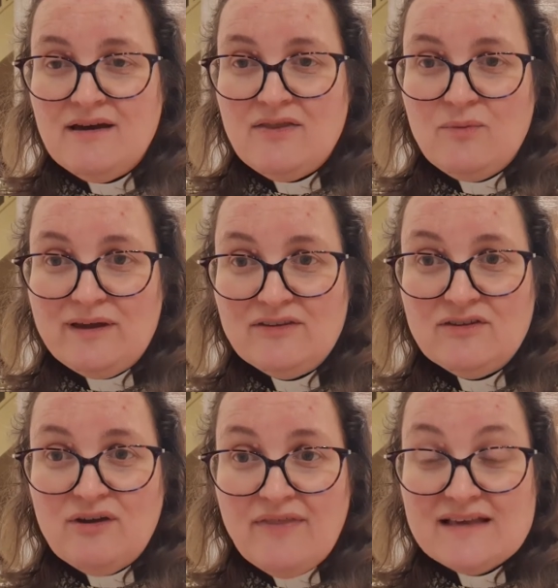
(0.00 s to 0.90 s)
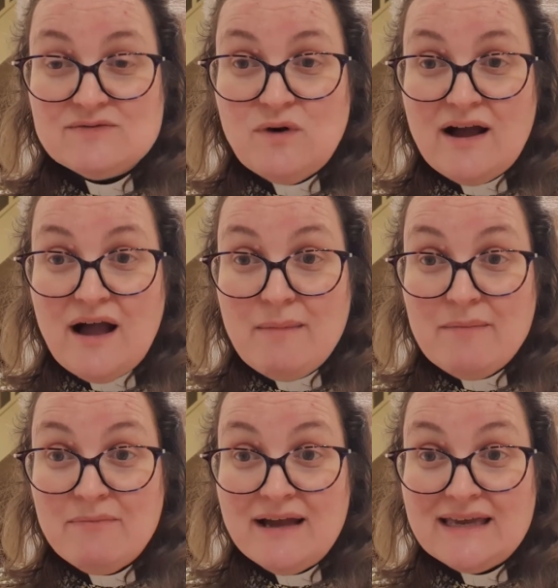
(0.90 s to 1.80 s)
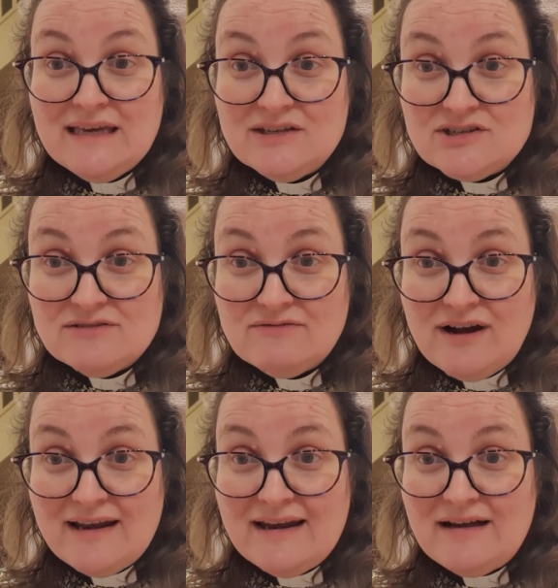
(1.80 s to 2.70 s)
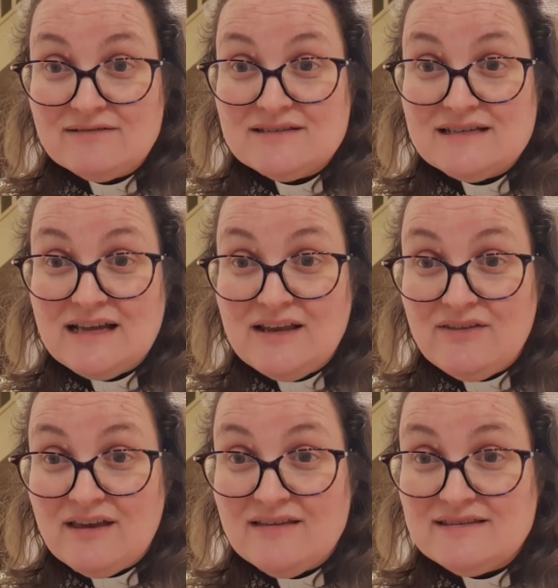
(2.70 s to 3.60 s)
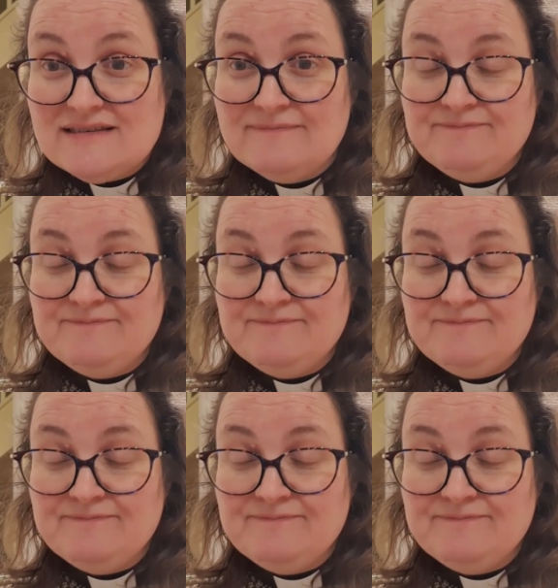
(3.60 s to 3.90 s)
that we can do, and that's why I'm in my kitchen right now to tell you this.